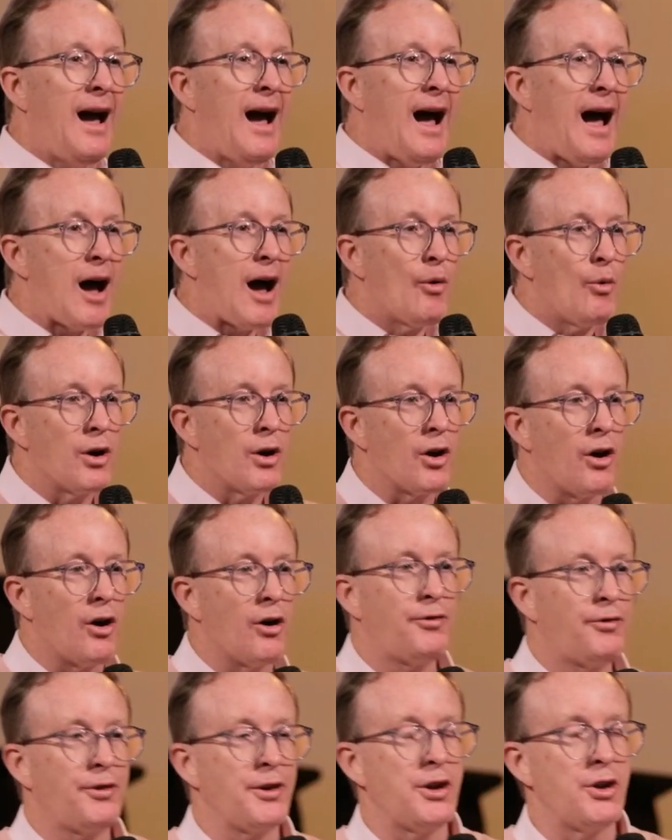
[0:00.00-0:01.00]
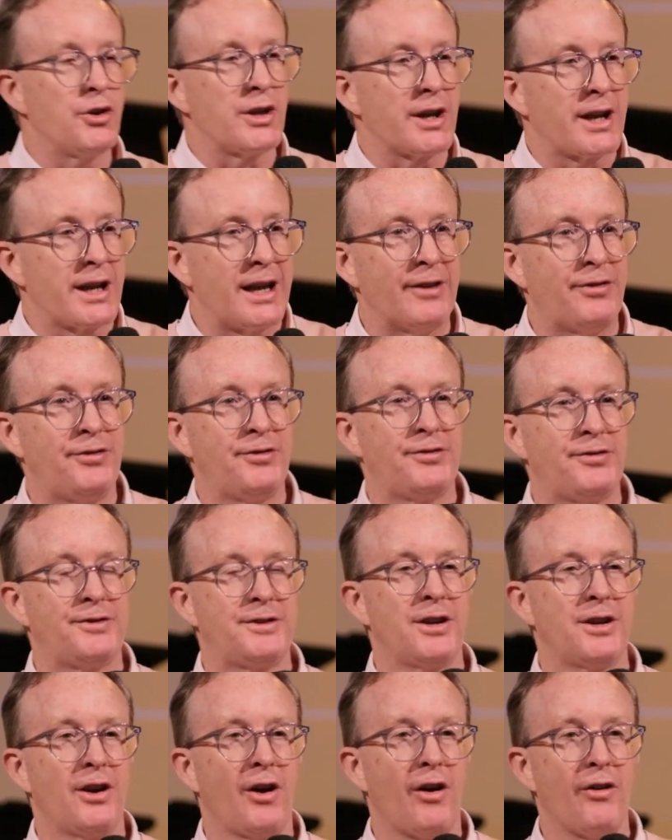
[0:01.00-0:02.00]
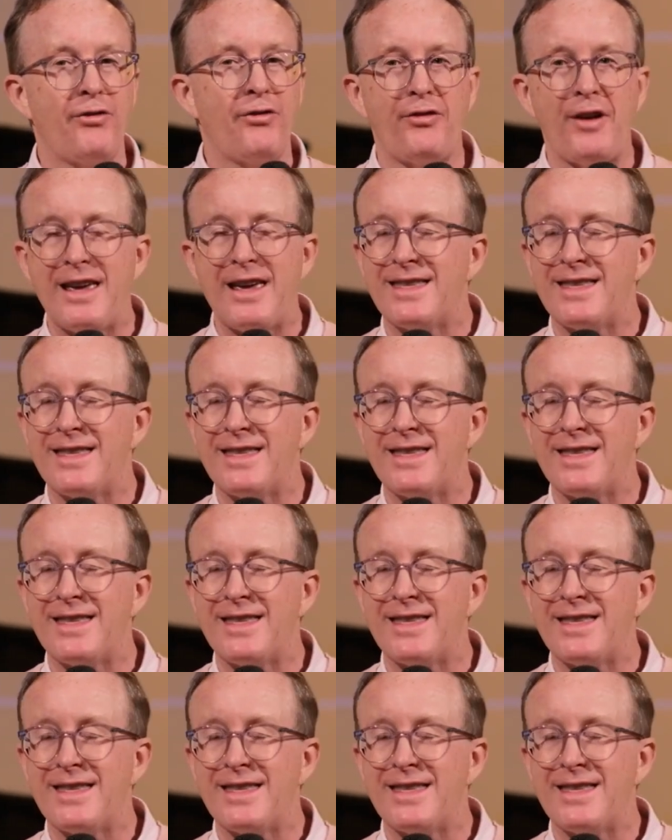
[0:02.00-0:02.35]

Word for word: I want to offer you the gift of faith.